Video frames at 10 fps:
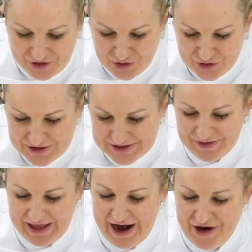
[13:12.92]
an ooze of
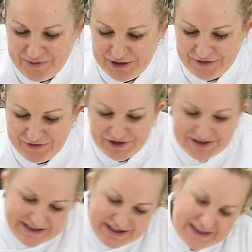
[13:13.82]
the caramel and
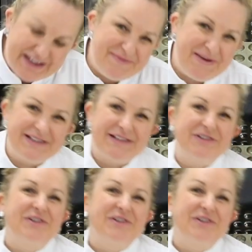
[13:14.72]
frosting. I think it makes it